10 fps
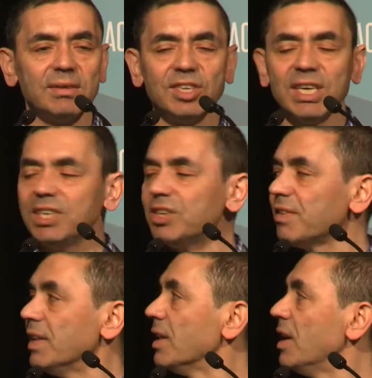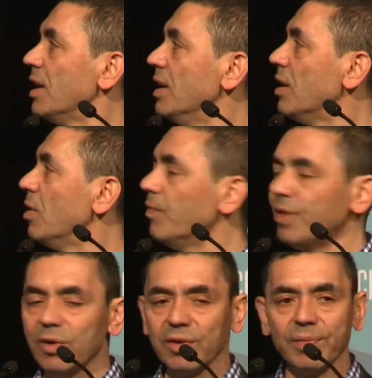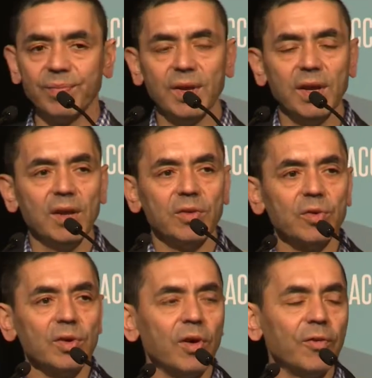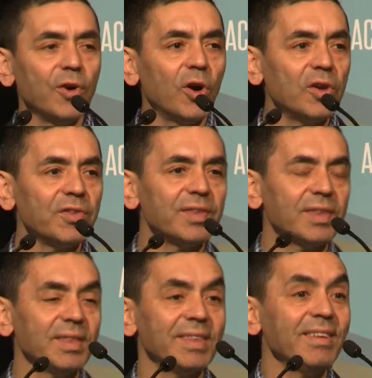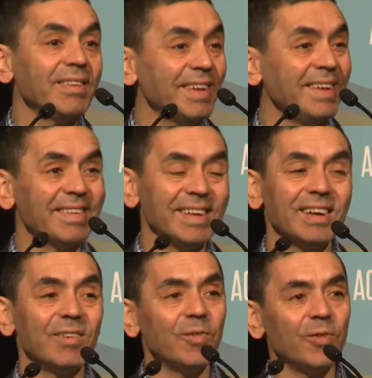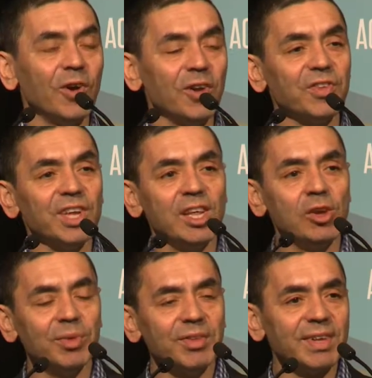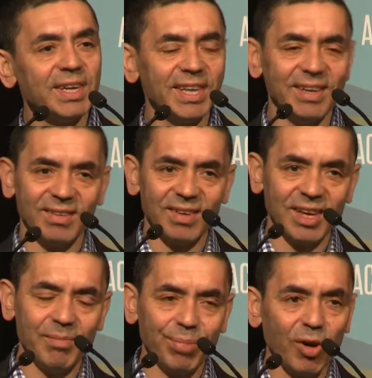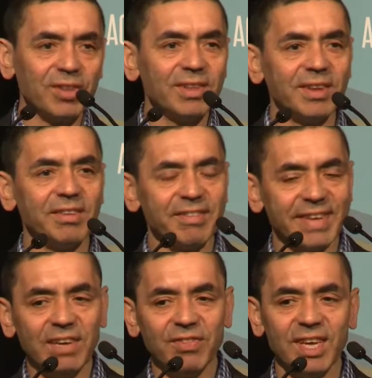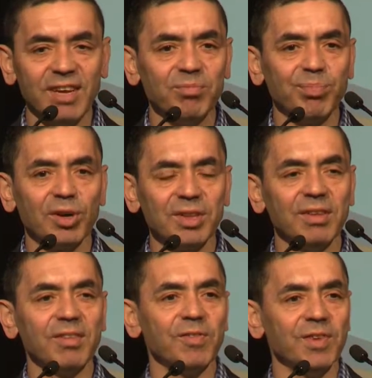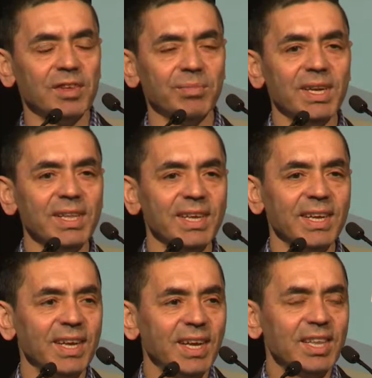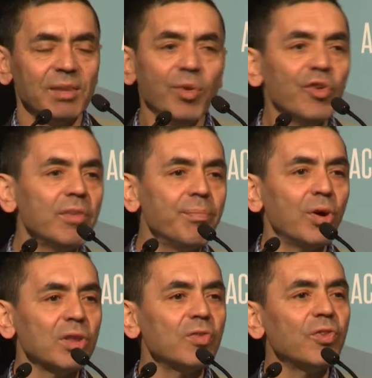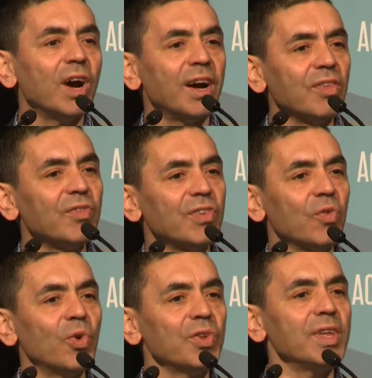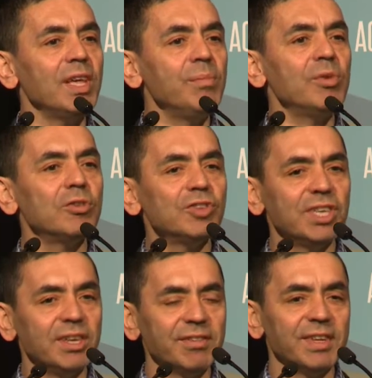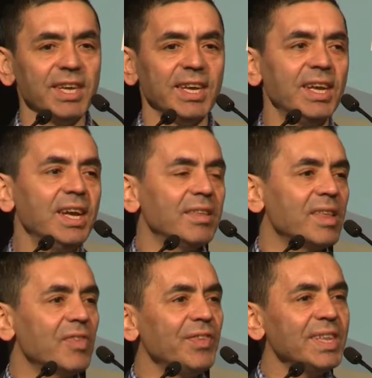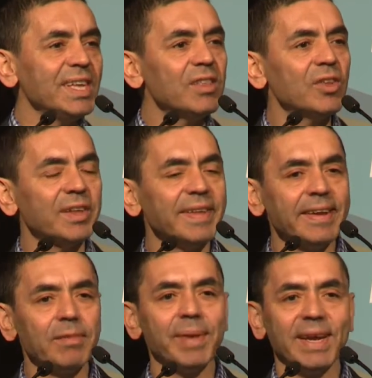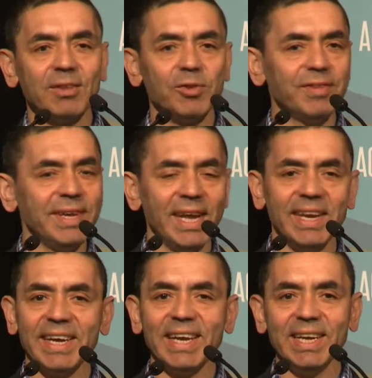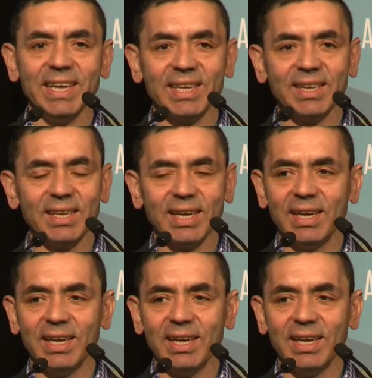changes in the lymph nodes. So of course this is a first in human study. Important is safety, important is feasibility. The most important for us was immunogenicity, since we did not expect to see any clinical